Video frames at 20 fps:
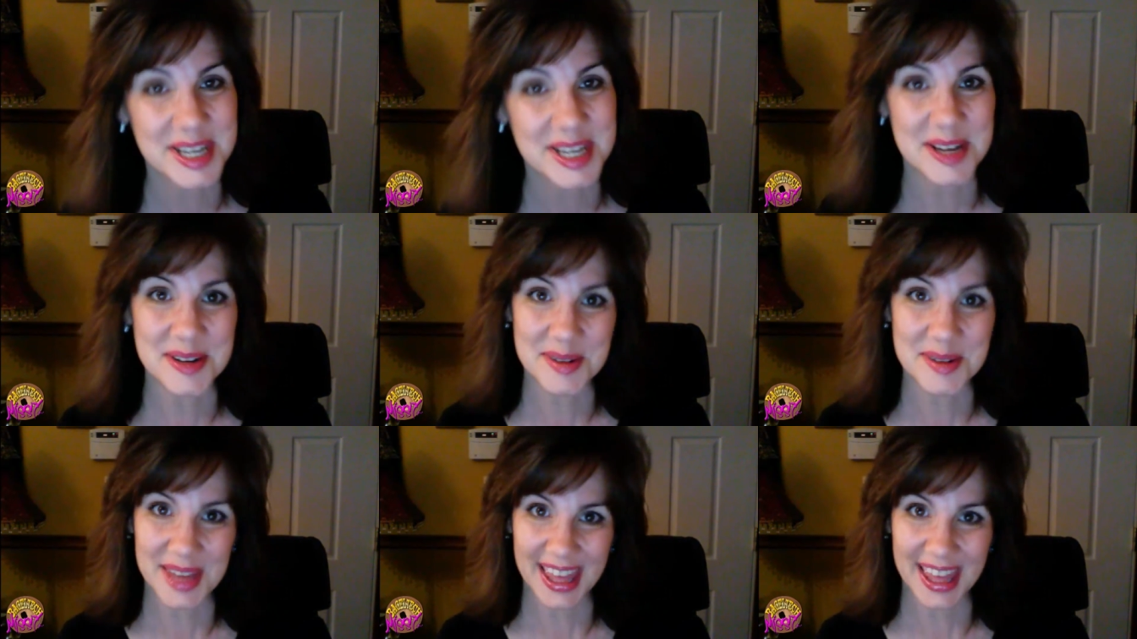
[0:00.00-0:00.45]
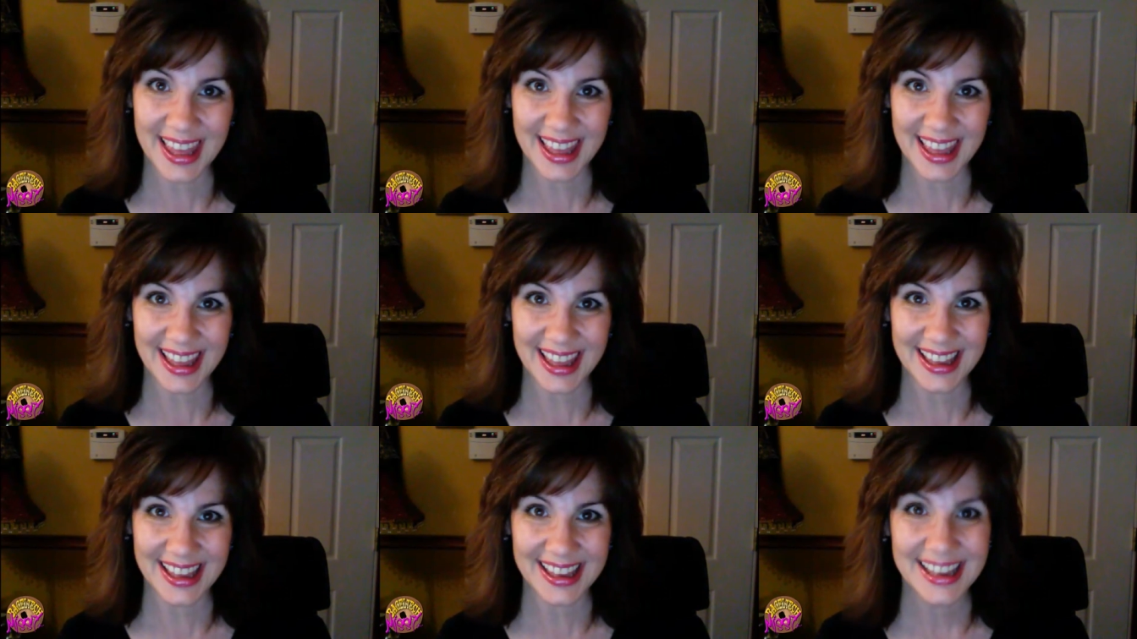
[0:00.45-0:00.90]

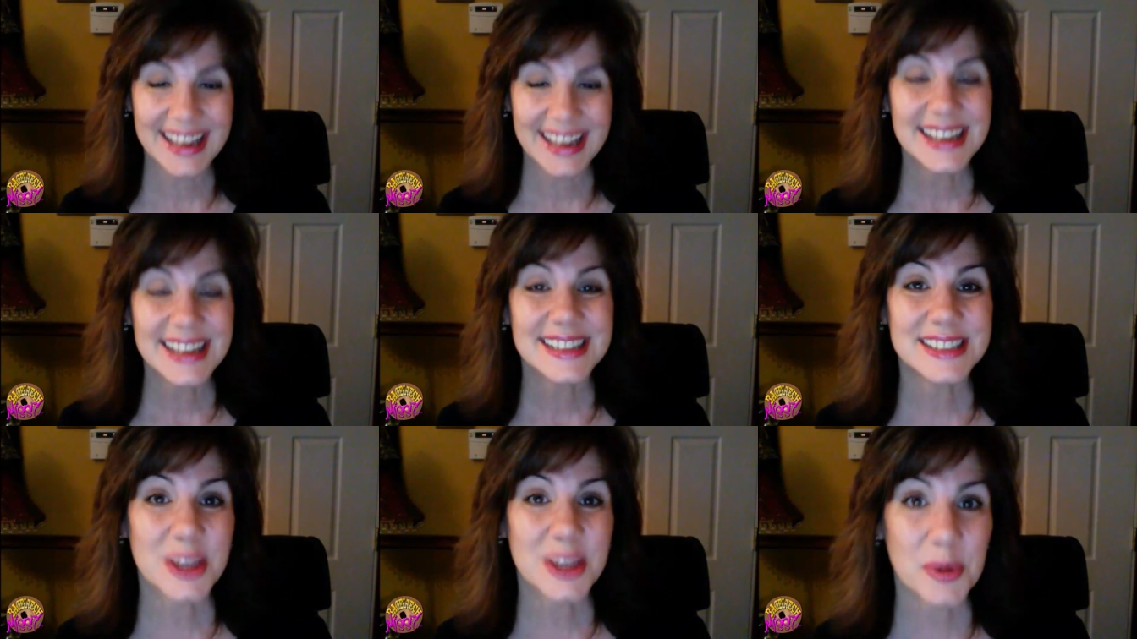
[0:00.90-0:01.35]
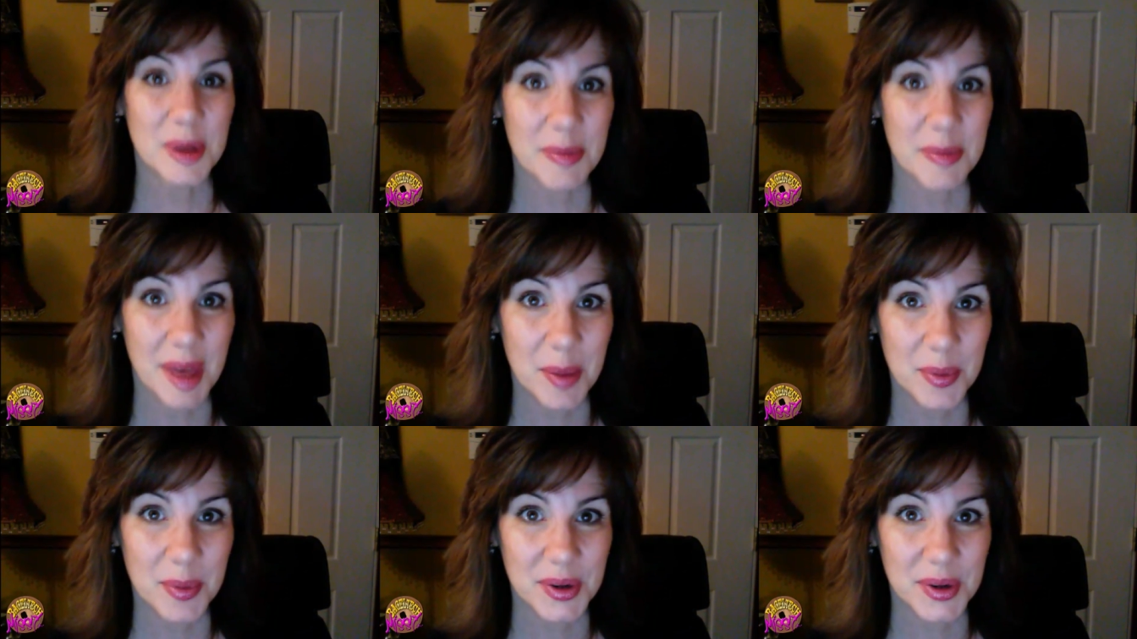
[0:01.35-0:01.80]
Okay, so
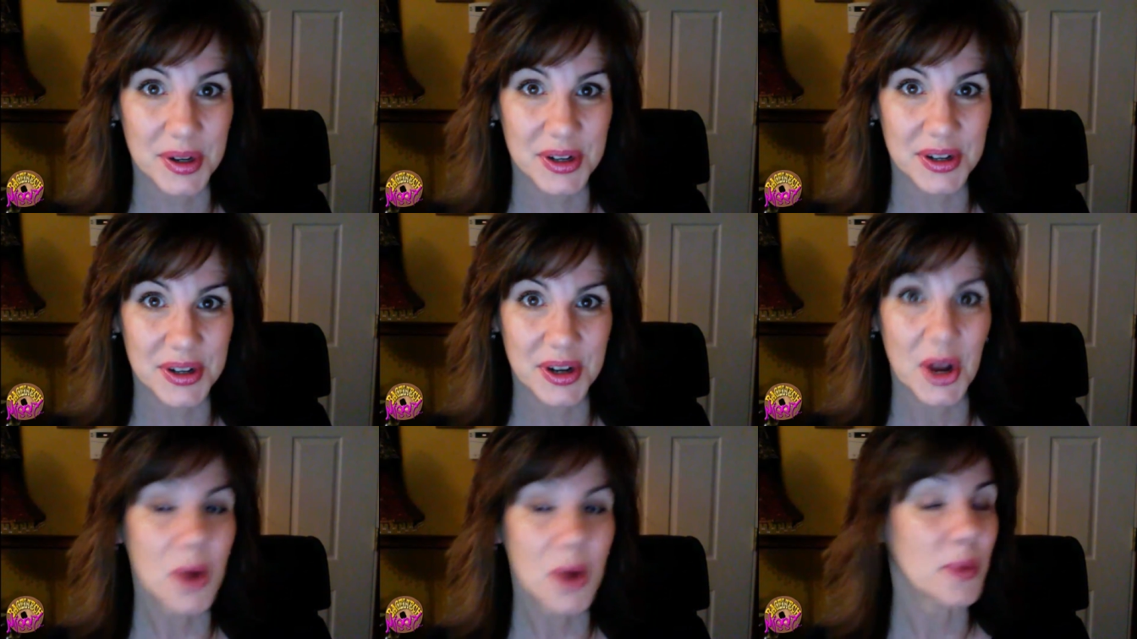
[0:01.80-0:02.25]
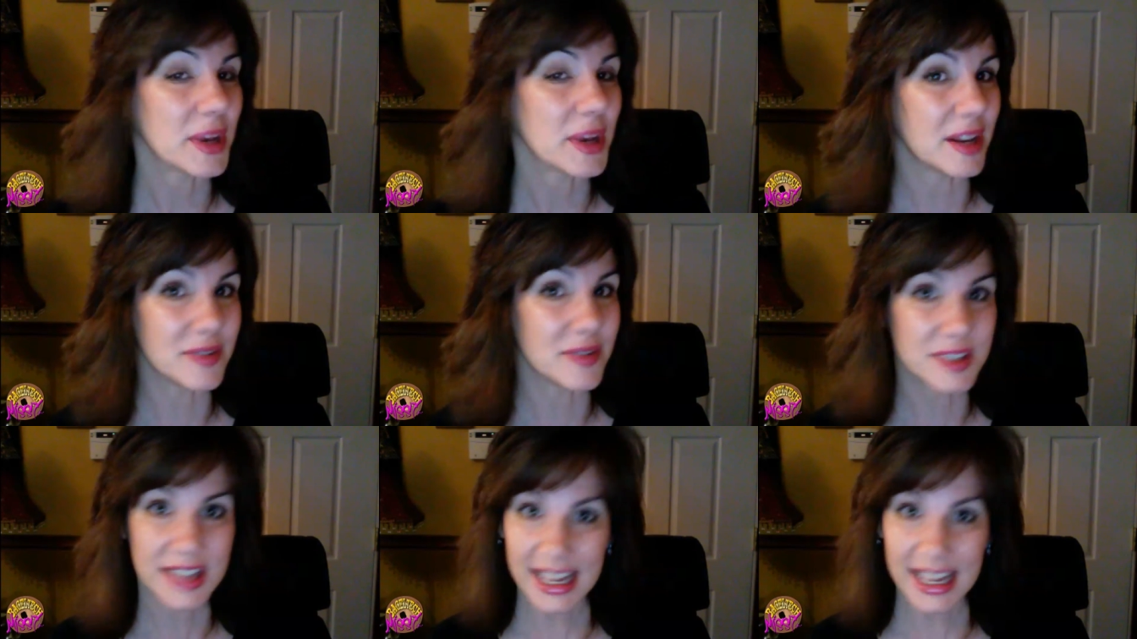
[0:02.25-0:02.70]
remember,
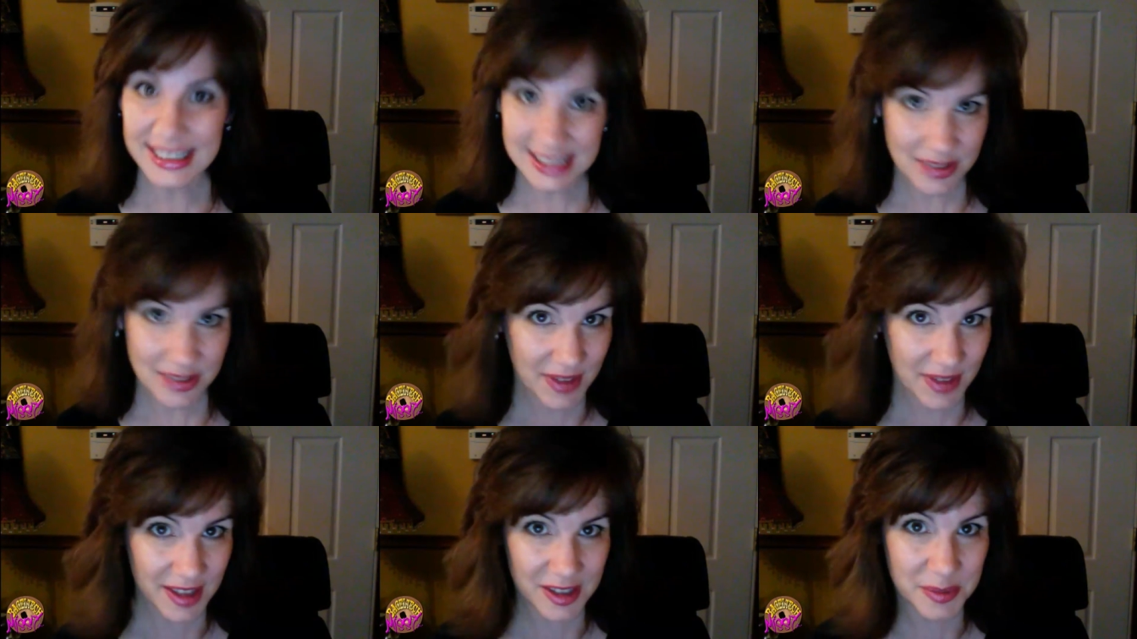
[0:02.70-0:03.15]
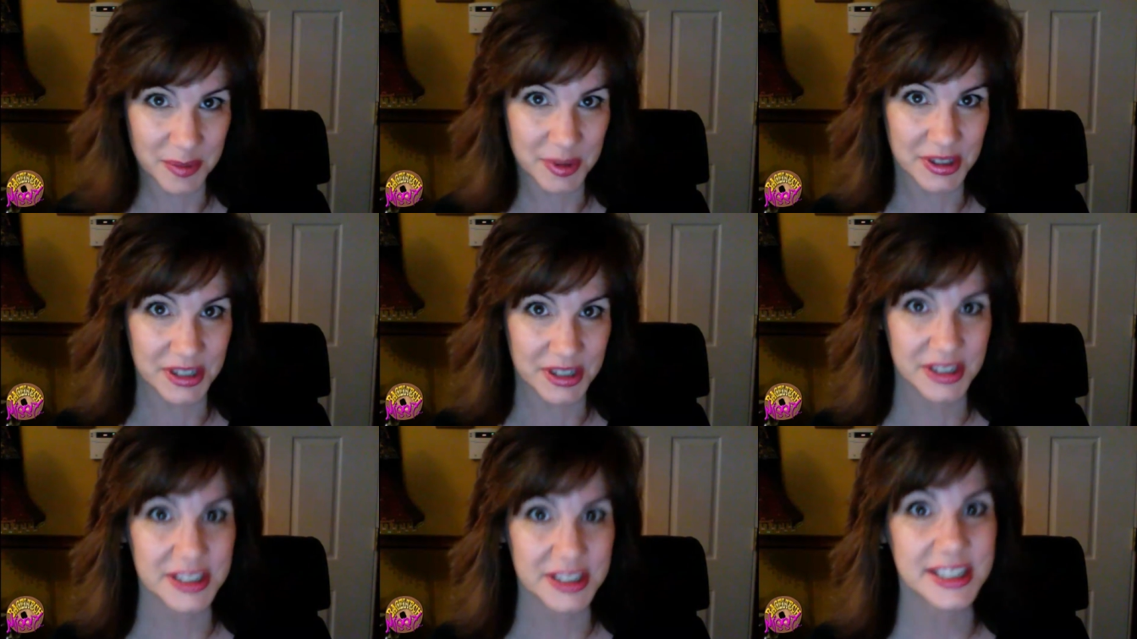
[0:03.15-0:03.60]
whatever light's
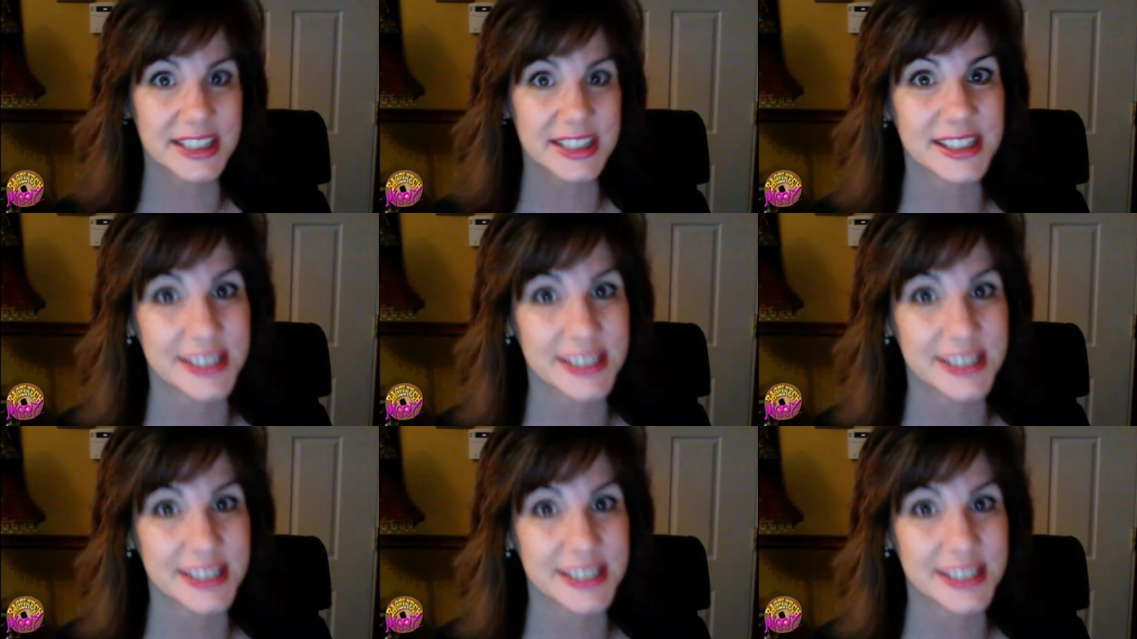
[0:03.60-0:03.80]
available,